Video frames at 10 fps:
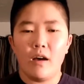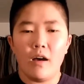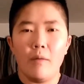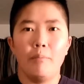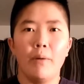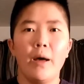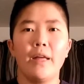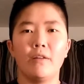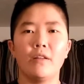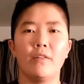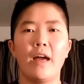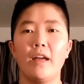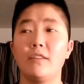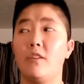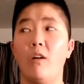butt and all of
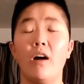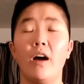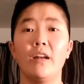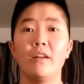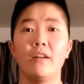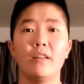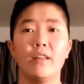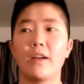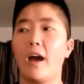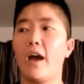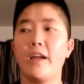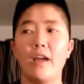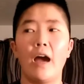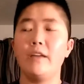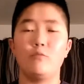that, it's gone.
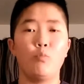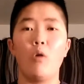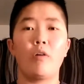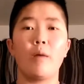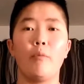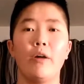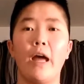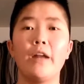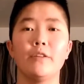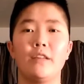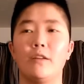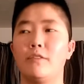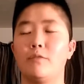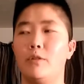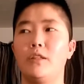I woke up I know this
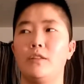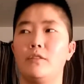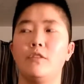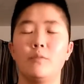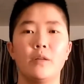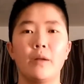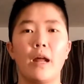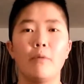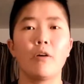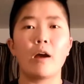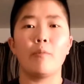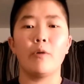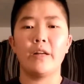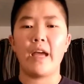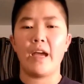sounds really stupid, but I woke up
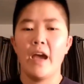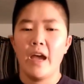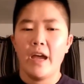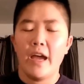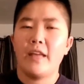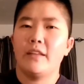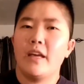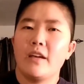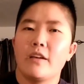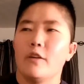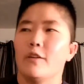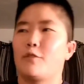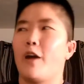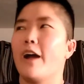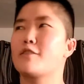one day and
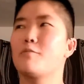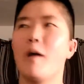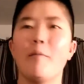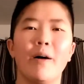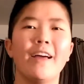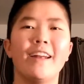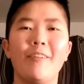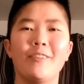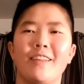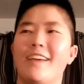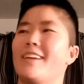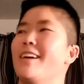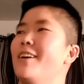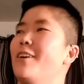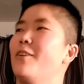scratched my butt, and I was like,
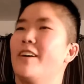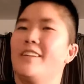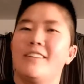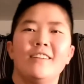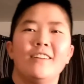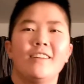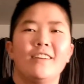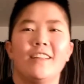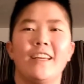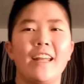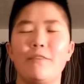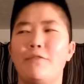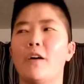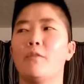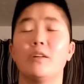what? And
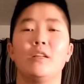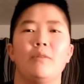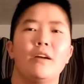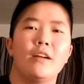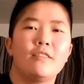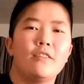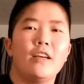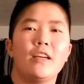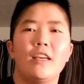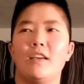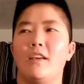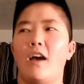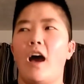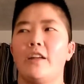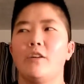it felt really weird. And so
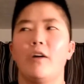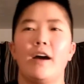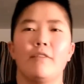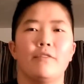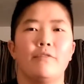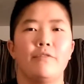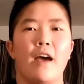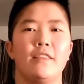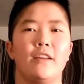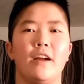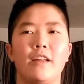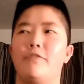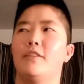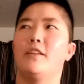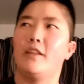I don't have fat there. I
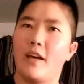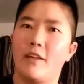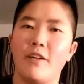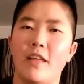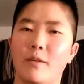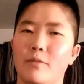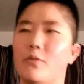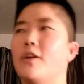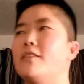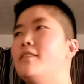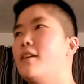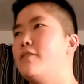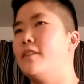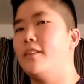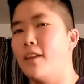definitely had fat there before. It's
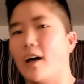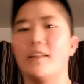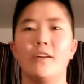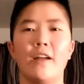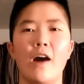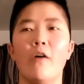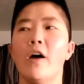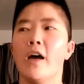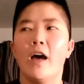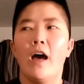definitely not there now.